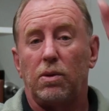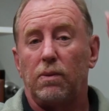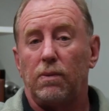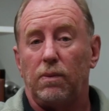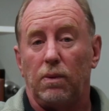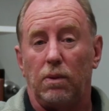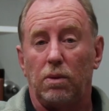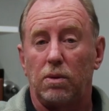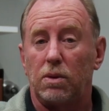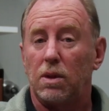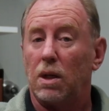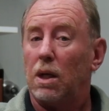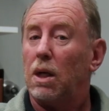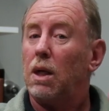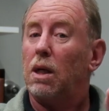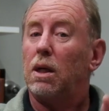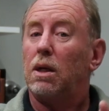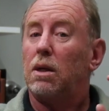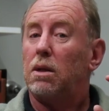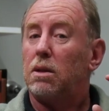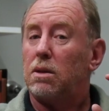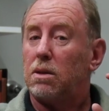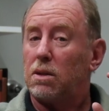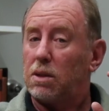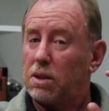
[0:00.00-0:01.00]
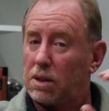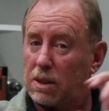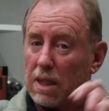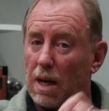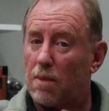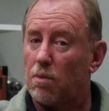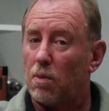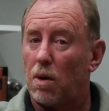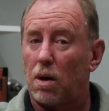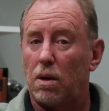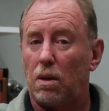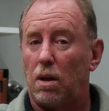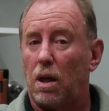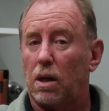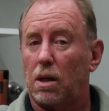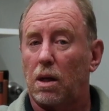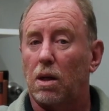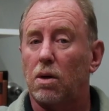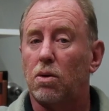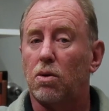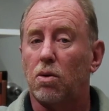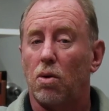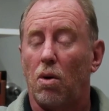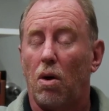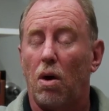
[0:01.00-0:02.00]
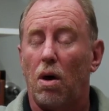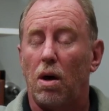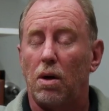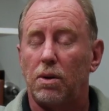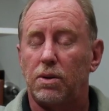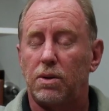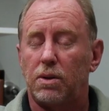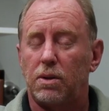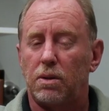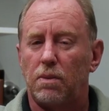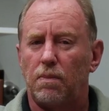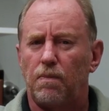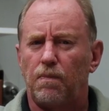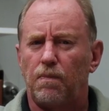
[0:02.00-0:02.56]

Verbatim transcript: have looked somewhat like a cross.